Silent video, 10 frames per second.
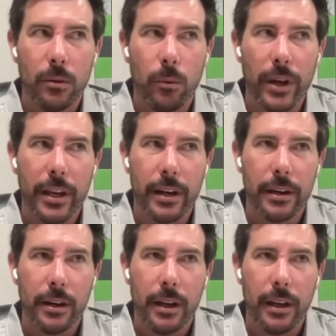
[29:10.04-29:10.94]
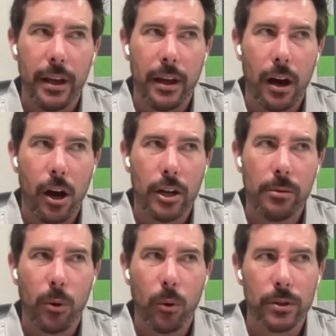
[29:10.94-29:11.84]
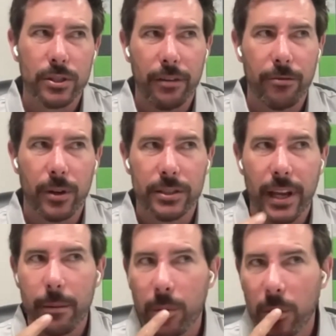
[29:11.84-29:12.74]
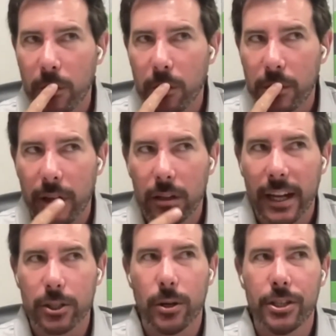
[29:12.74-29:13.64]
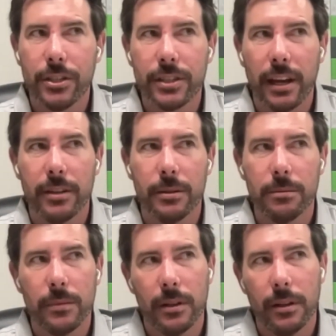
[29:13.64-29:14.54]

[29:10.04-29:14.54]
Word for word: we can onboard, say, for example, electricians have a,